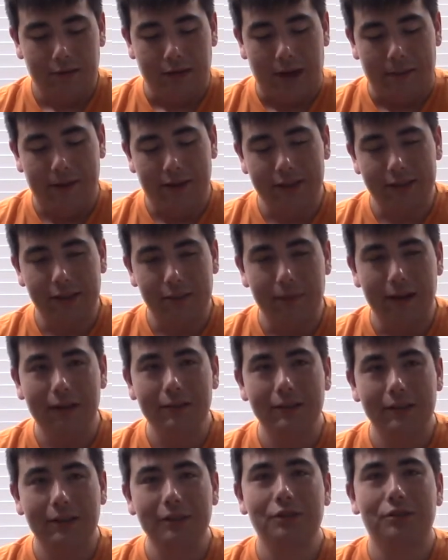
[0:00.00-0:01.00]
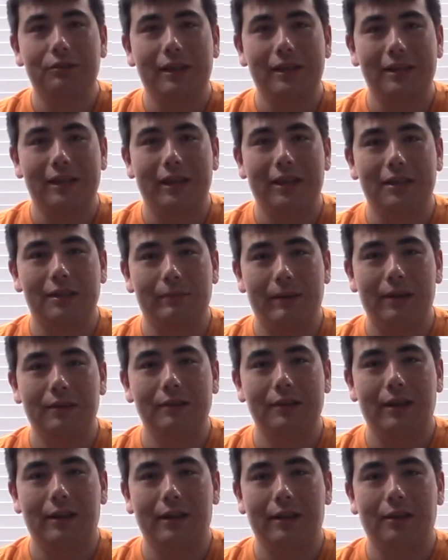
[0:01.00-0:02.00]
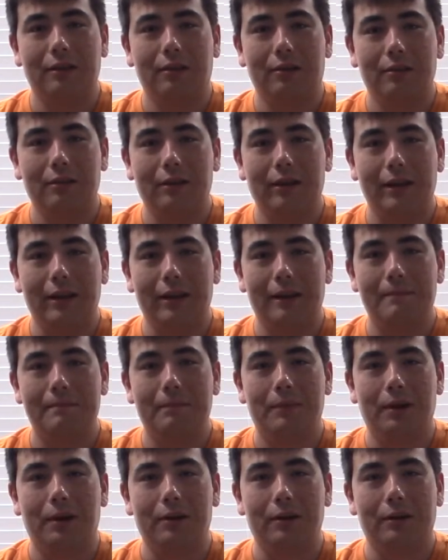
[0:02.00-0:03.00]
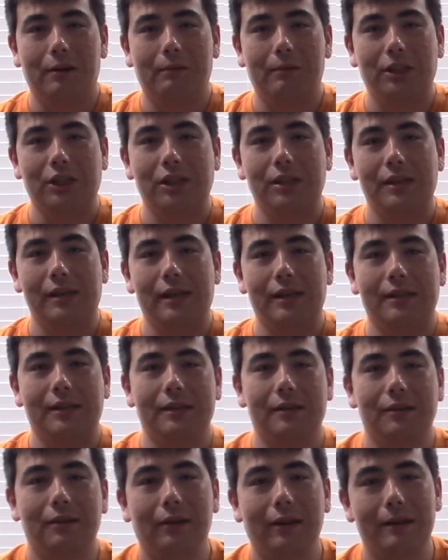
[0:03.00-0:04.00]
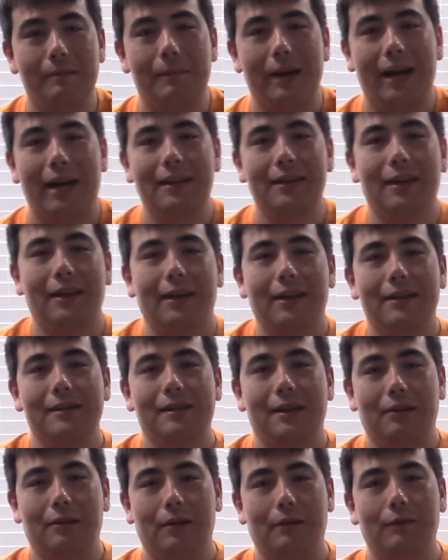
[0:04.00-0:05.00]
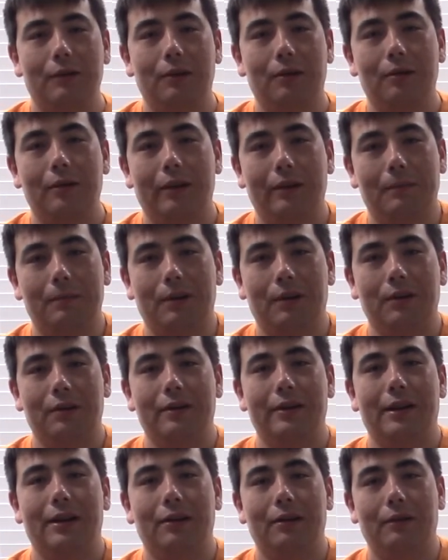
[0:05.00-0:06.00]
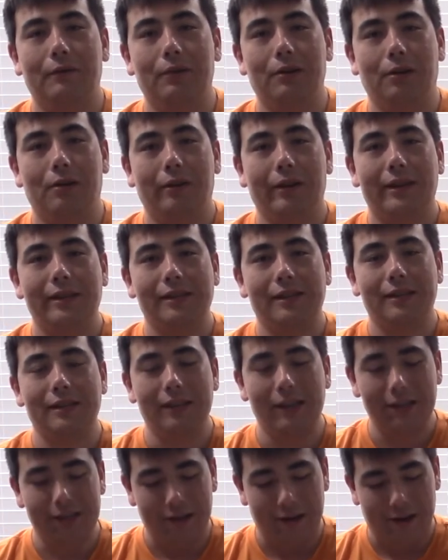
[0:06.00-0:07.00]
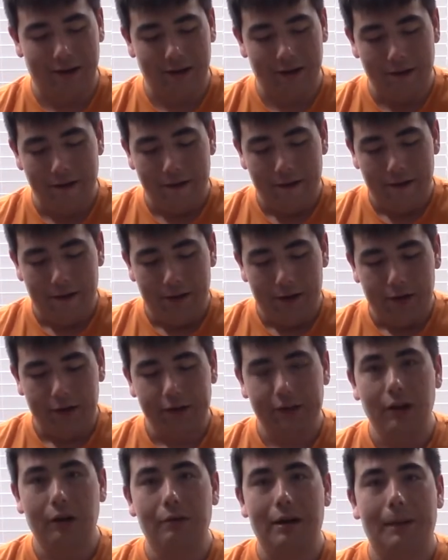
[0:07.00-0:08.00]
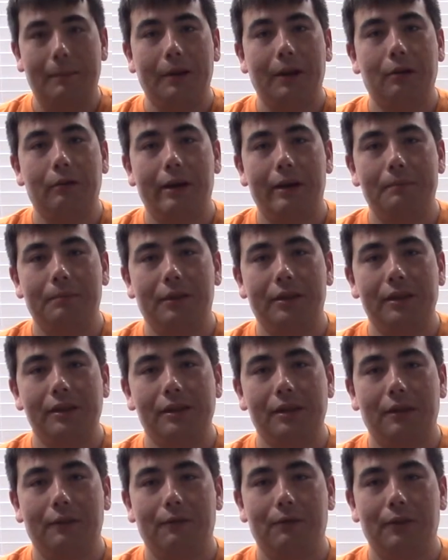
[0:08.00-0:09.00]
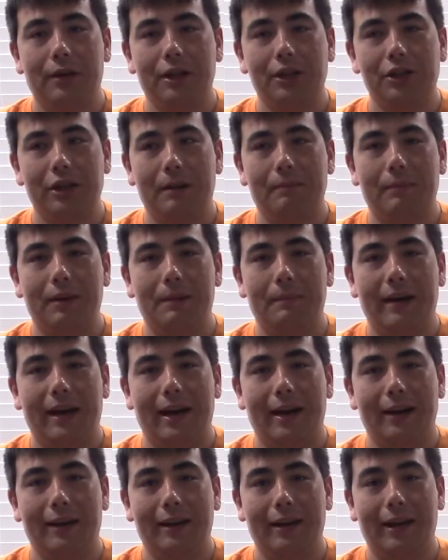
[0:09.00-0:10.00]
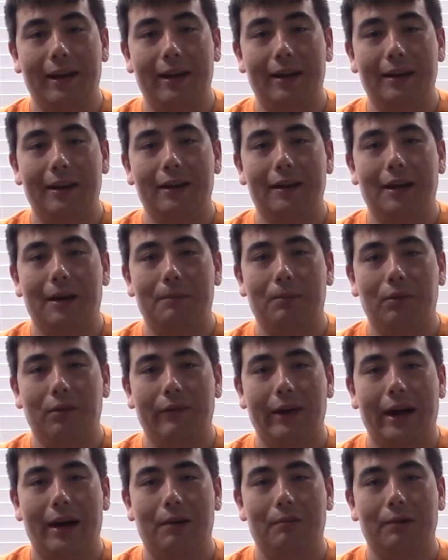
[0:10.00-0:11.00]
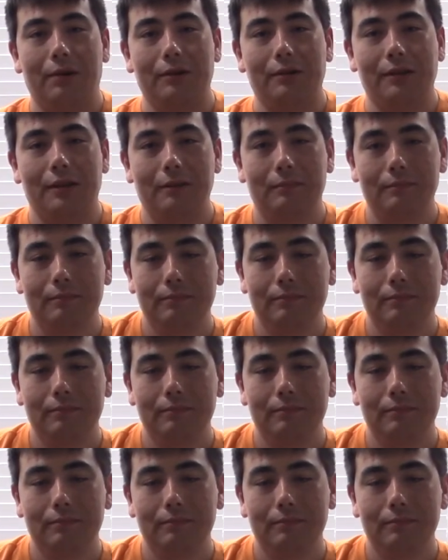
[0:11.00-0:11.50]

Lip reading: I mean, it smells interesting. It smells like garlic and butter, which isn't necessarily a bad thing because I love garlic butter and I love garlic as a seasoning. So I'm going to go ahead and put this in the fridge and be back in a couple of hours.